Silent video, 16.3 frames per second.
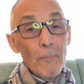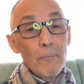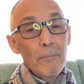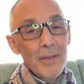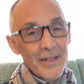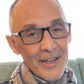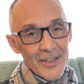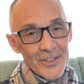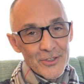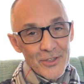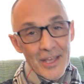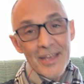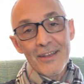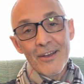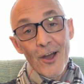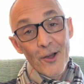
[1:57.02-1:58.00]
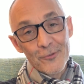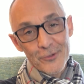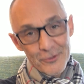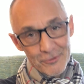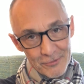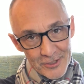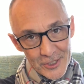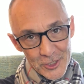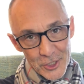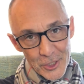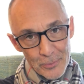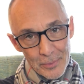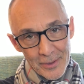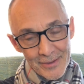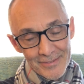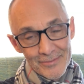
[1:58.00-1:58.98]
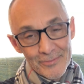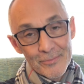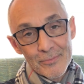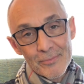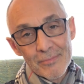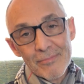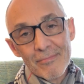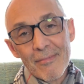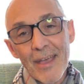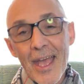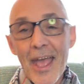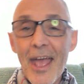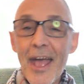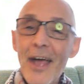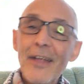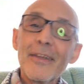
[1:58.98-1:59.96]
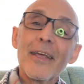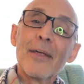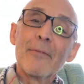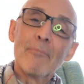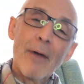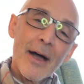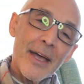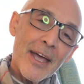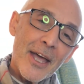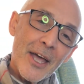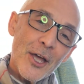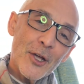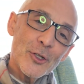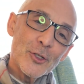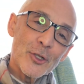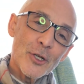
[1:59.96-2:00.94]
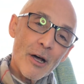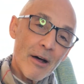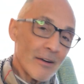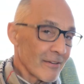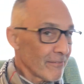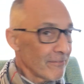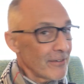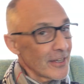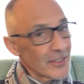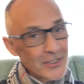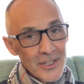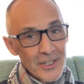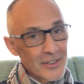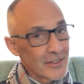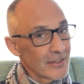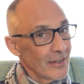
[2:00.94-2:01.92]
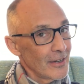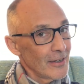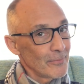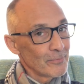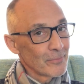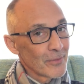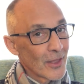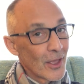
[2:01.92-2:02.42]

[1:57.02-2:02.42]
because they offered free shipping. And at my age, on a fixed income,